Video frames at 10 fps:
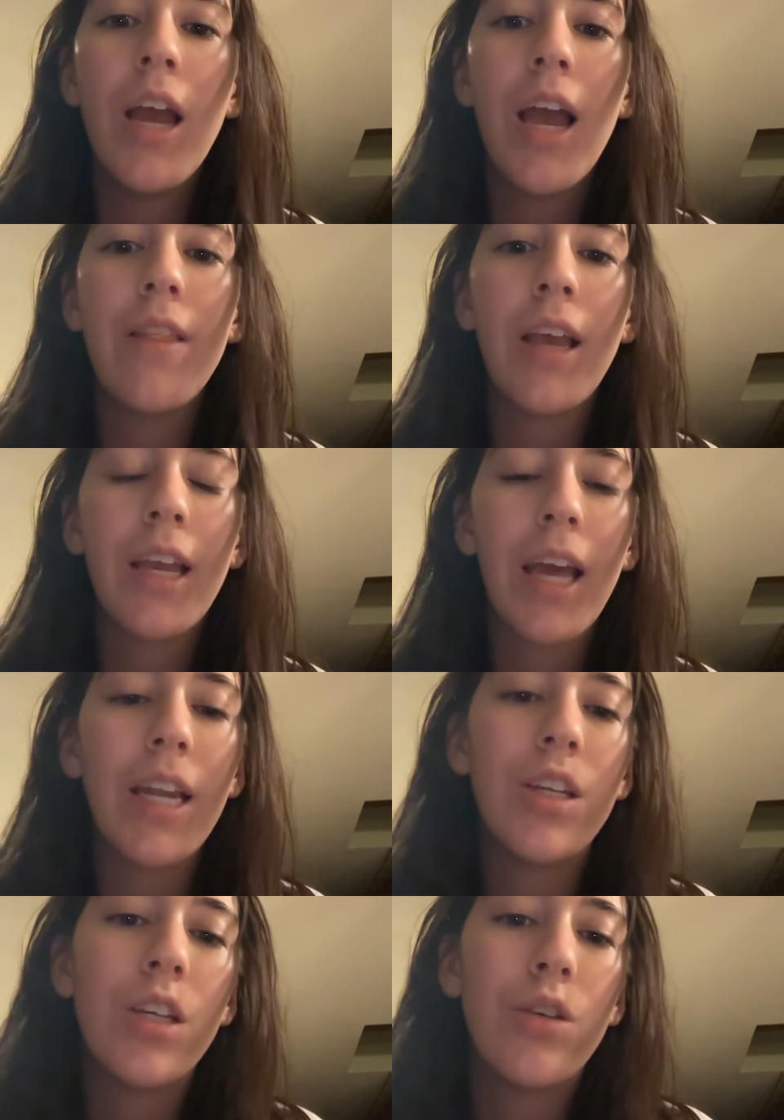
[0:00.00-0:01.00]
and then
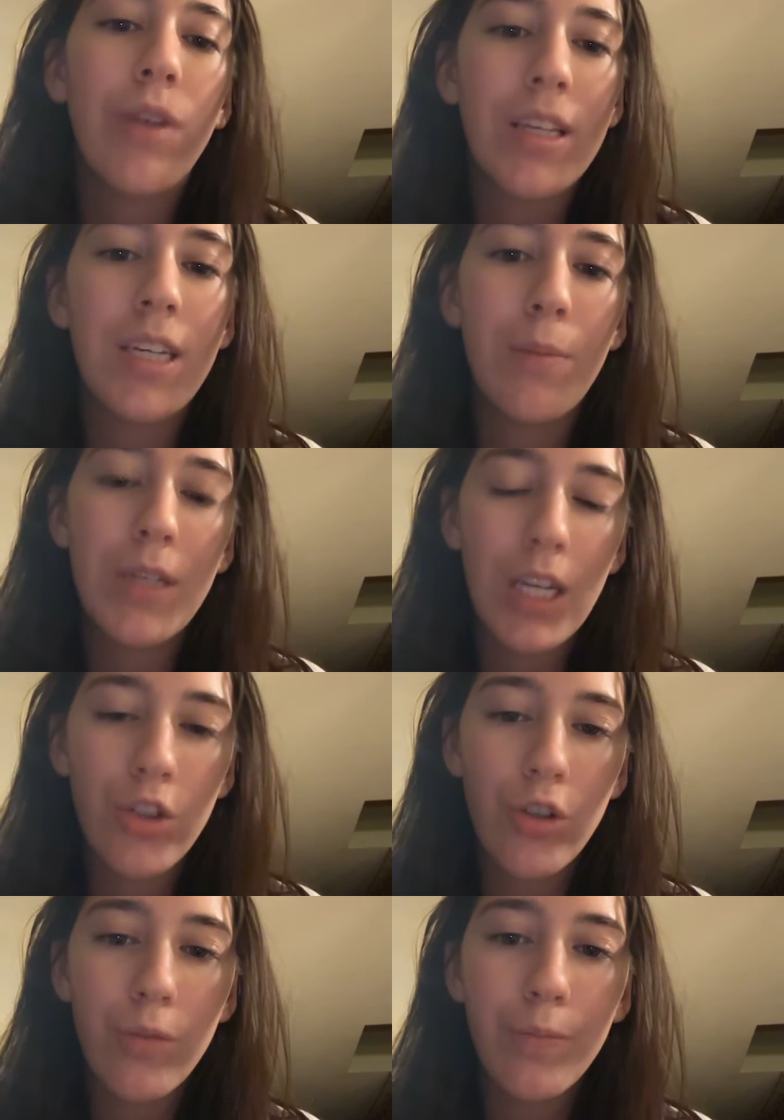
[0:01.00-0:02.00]
getting to the resting
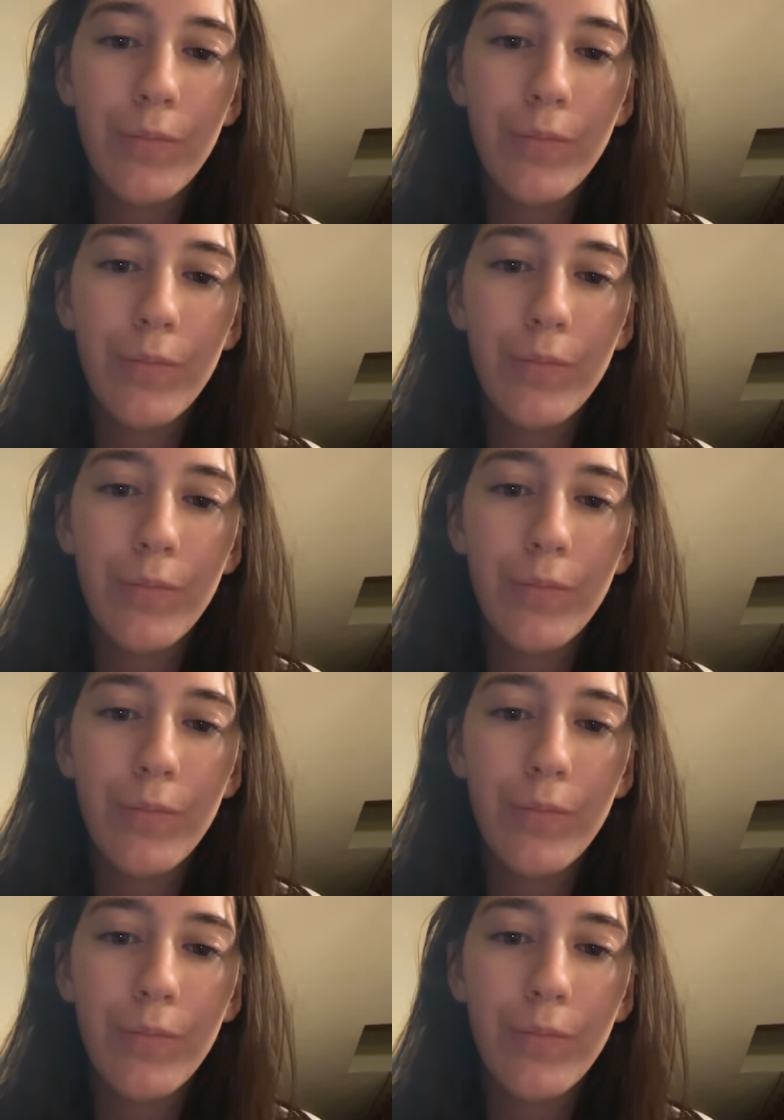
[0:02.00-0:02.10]
potential.